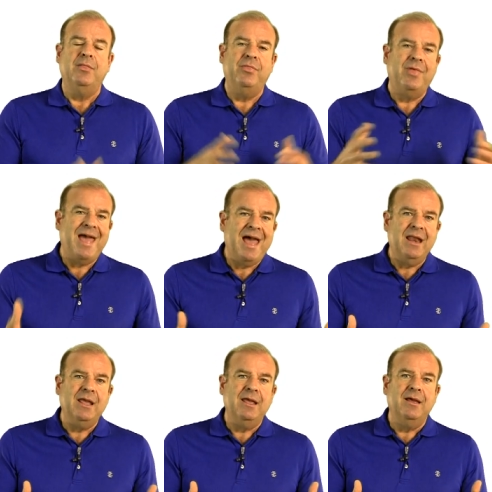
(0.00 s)

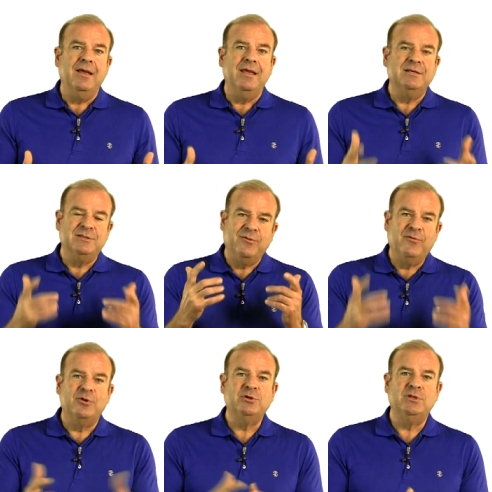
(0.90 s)
That is the
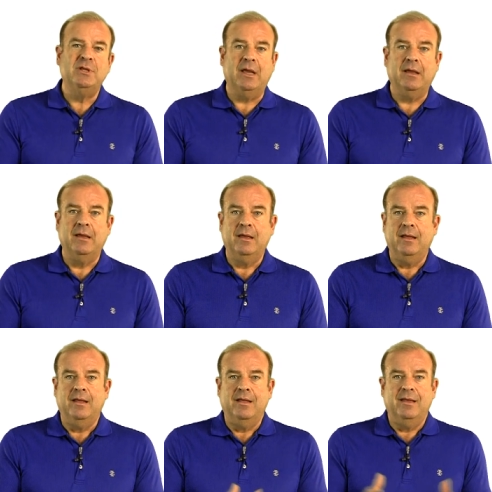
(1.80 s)
first thing
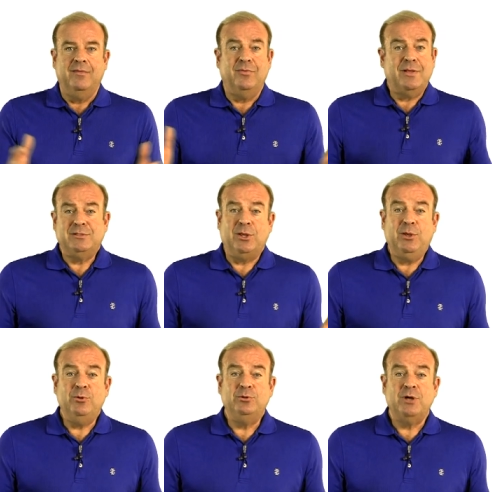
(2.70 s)
that's a
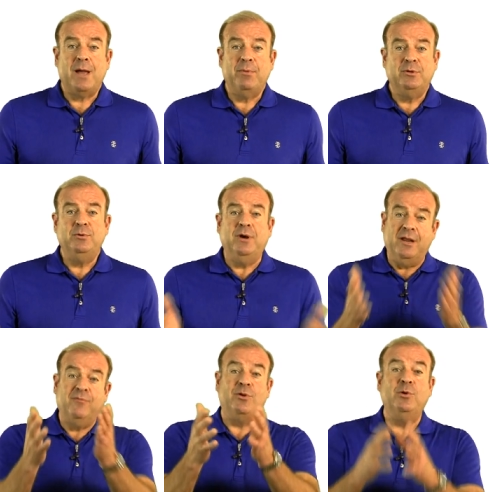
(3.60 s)
huge
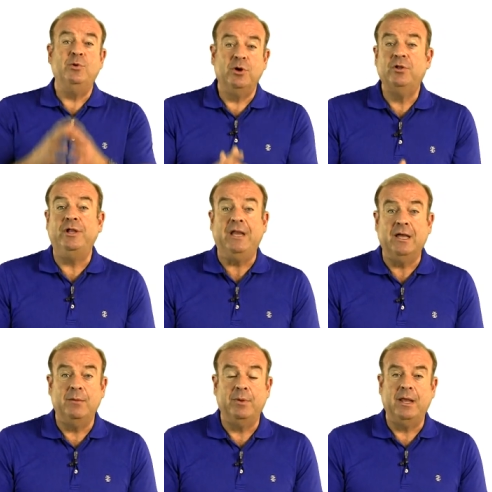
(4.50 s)
opportunity for you and your
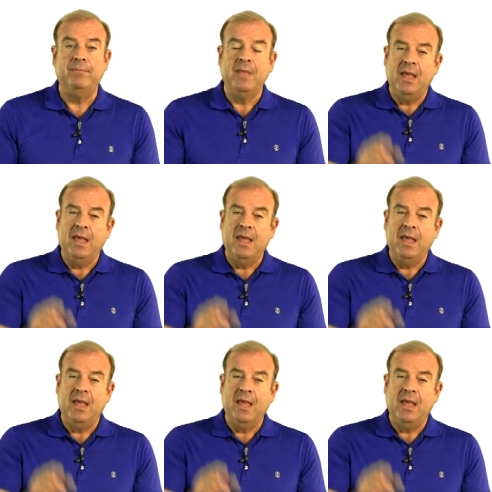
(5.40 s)
cleaning company.